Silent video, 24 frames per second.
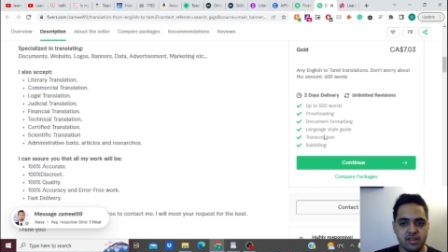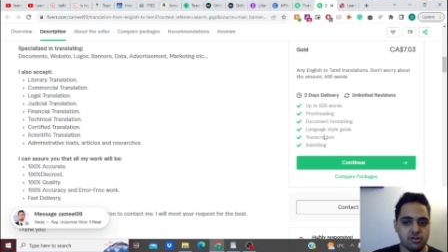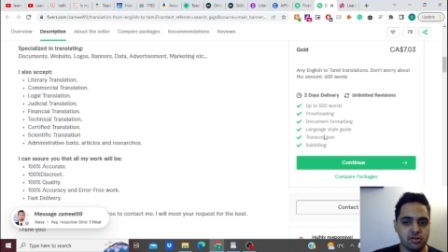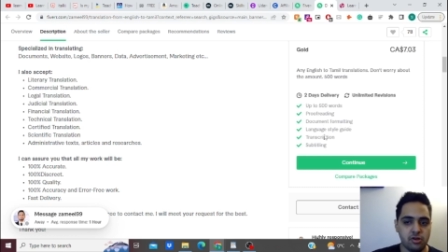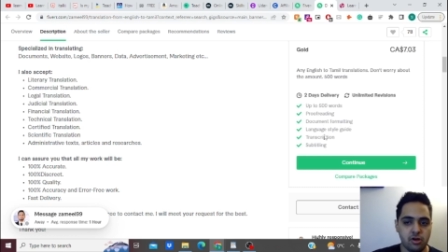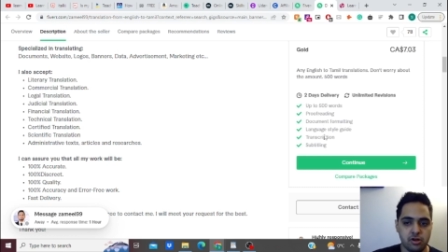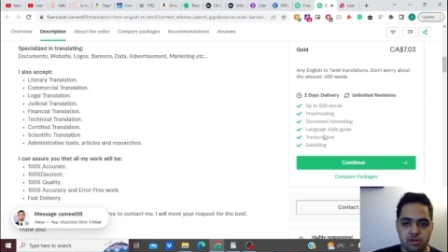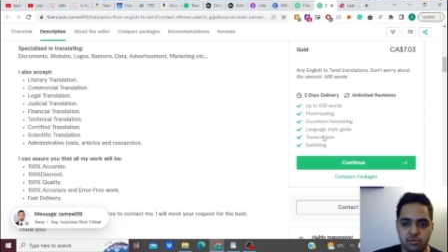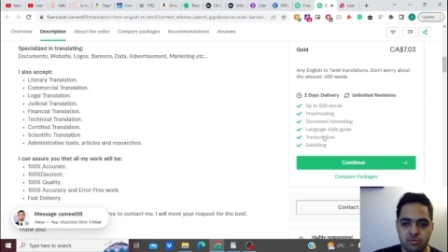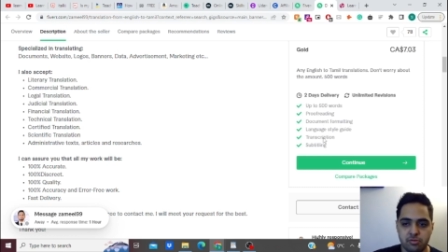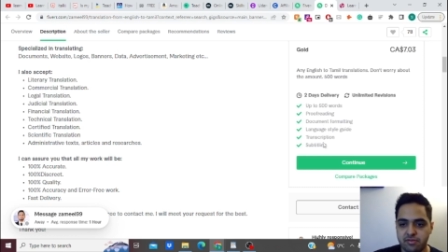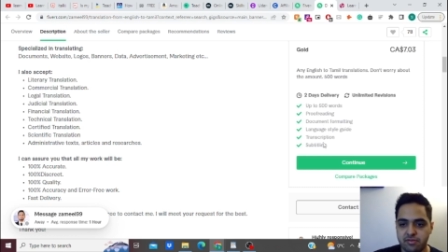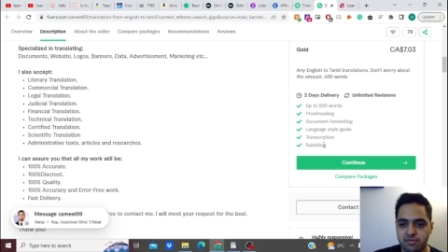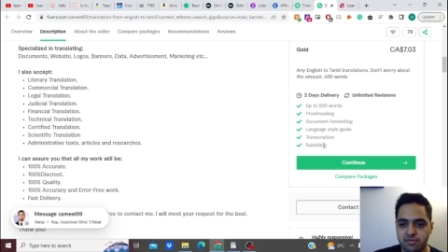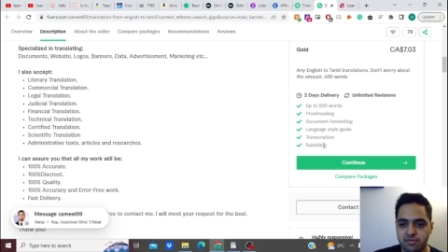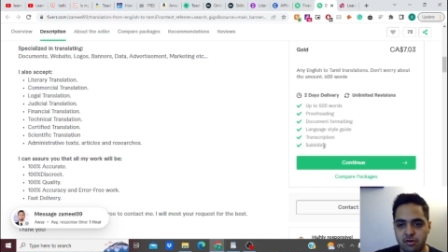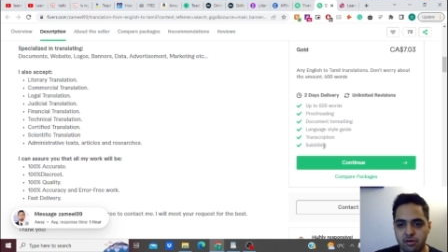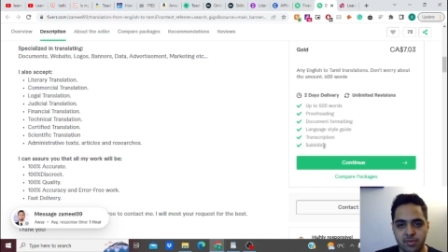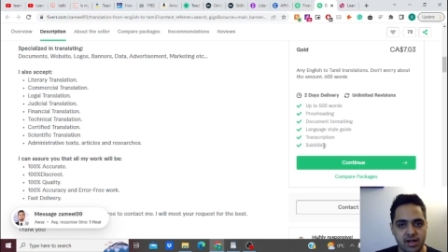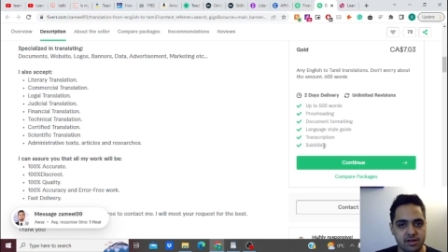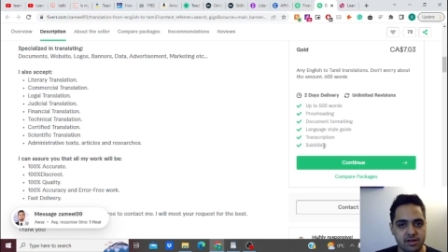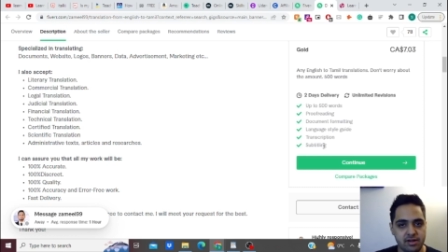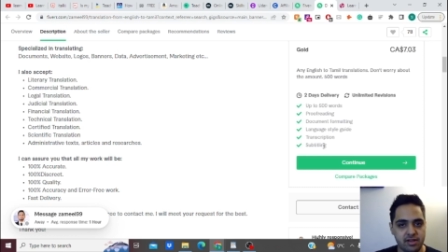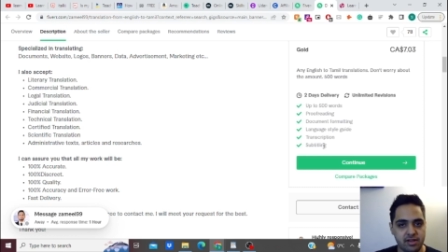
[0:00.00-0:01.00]
document
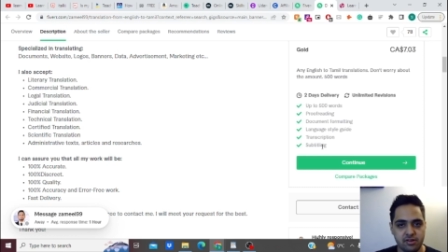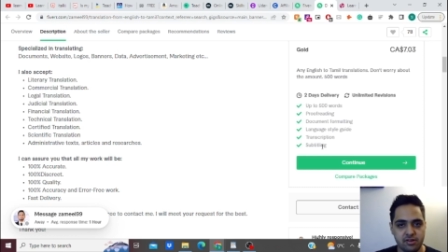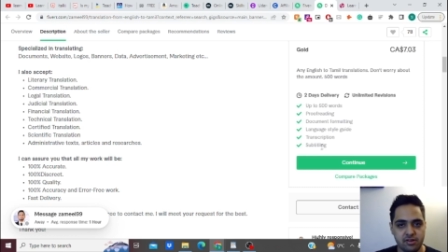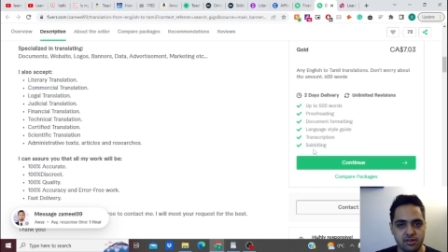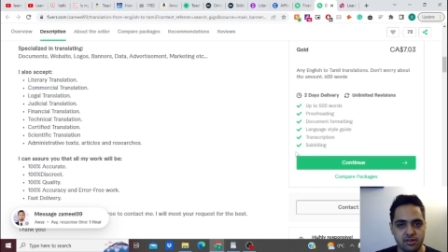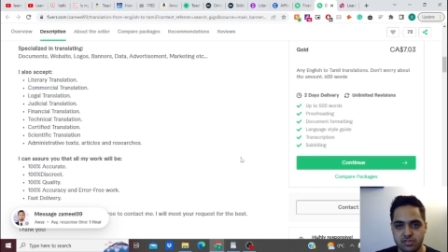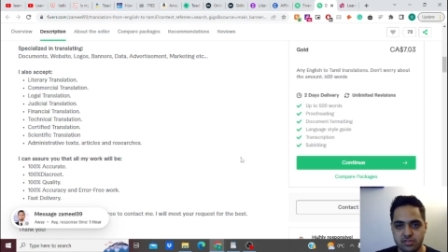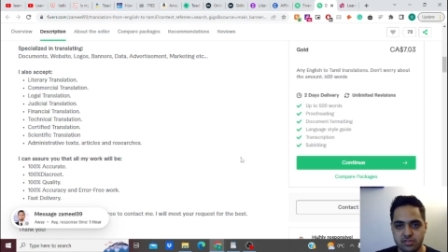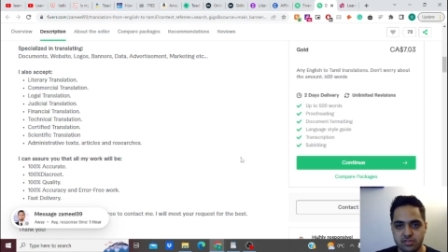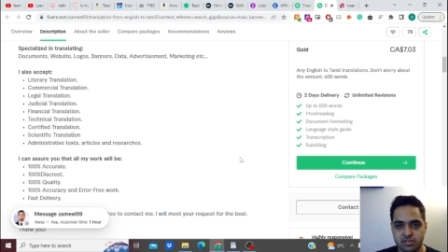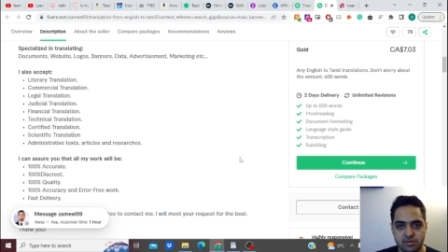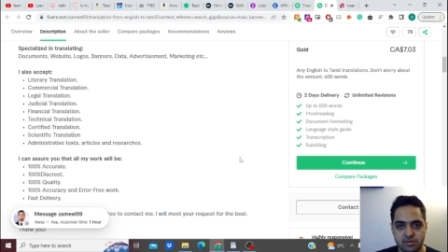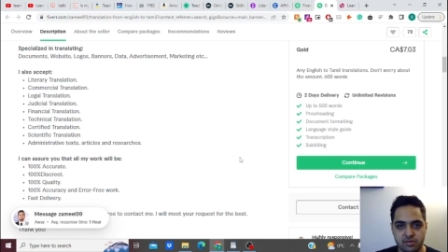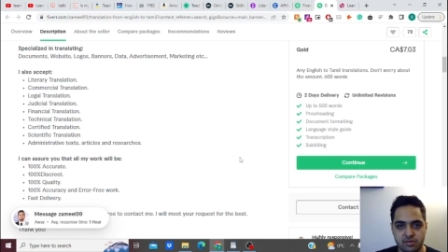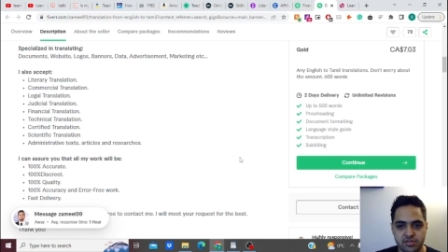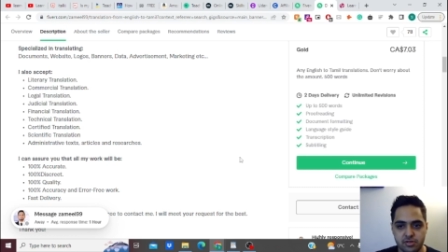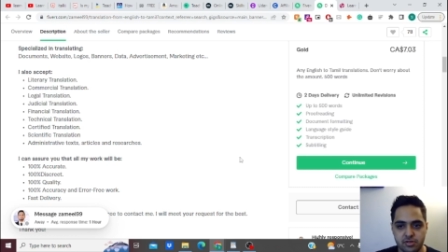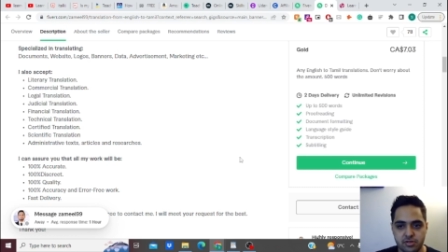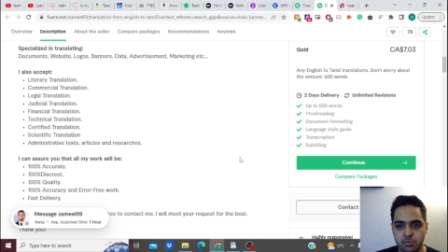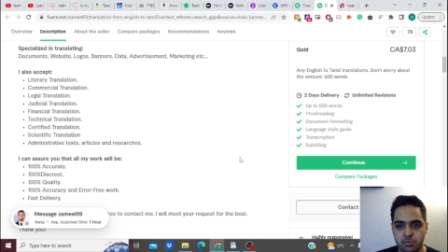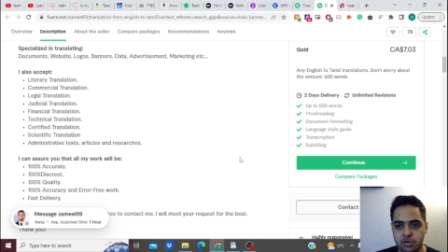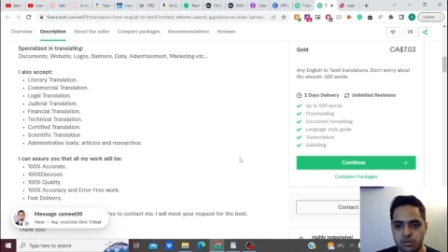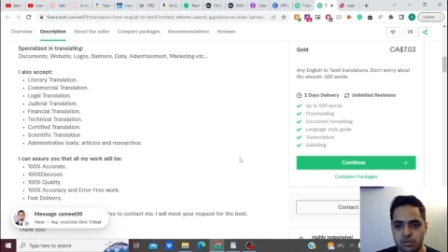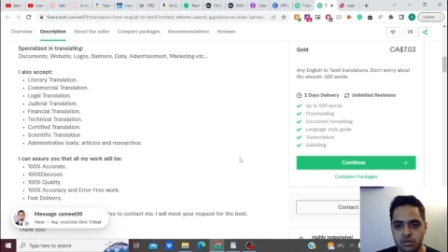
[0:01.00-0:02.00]
formatting,
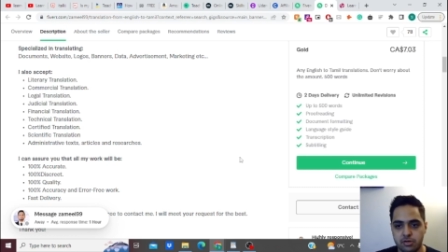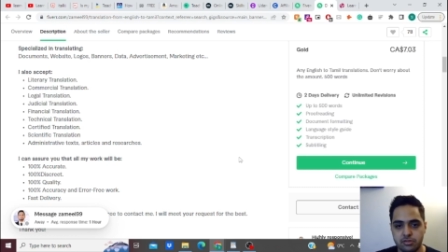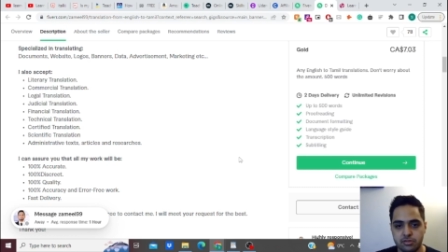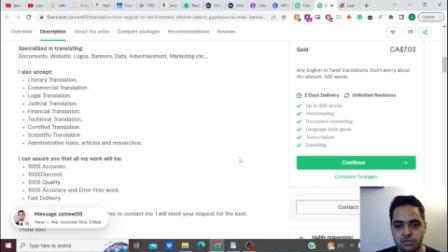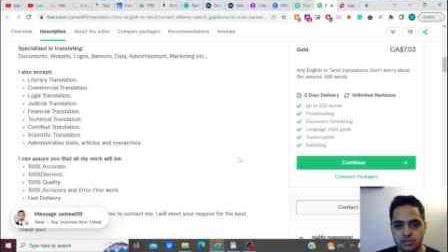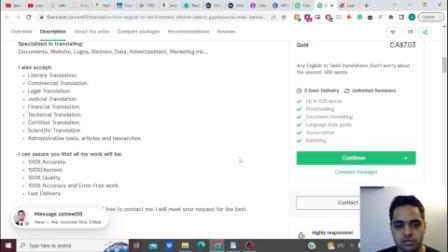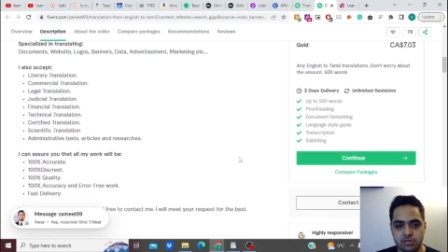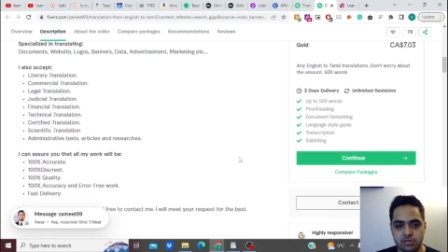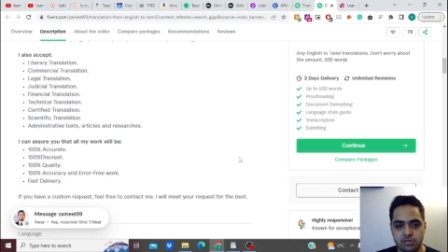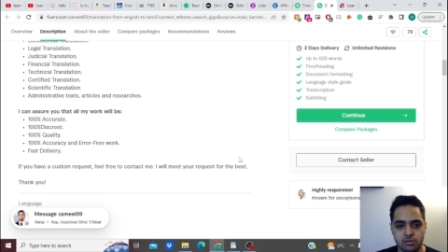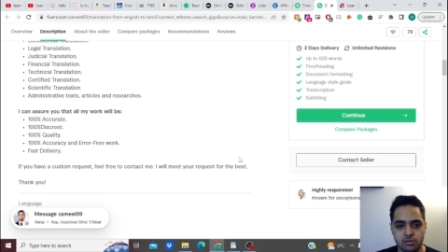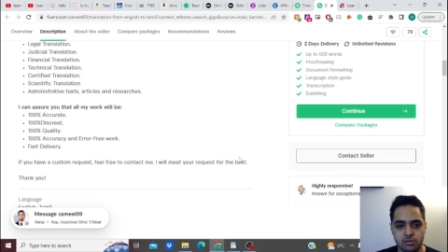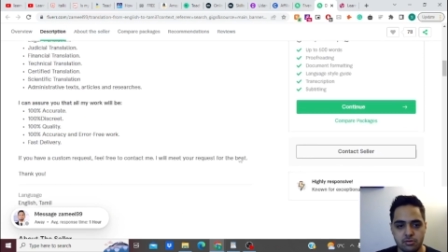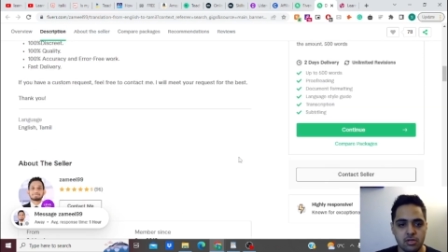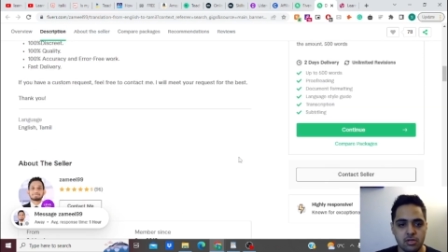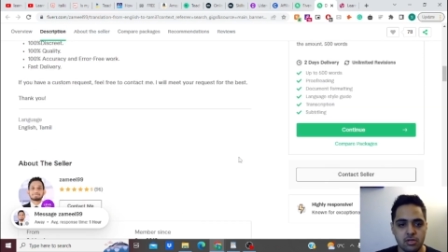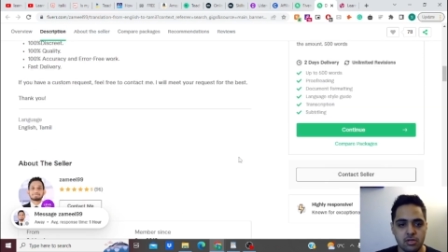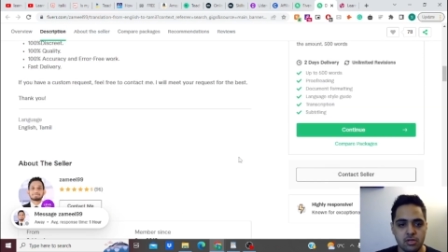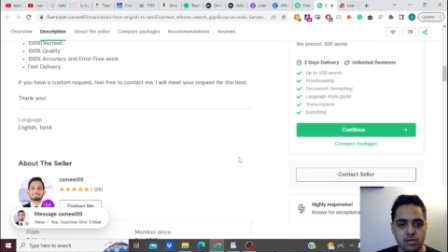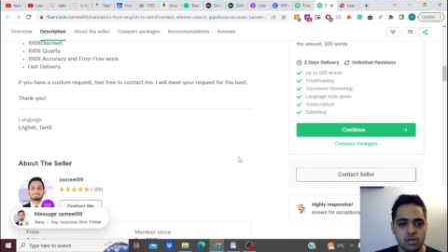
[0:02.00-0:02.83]
transcription, whatnot. So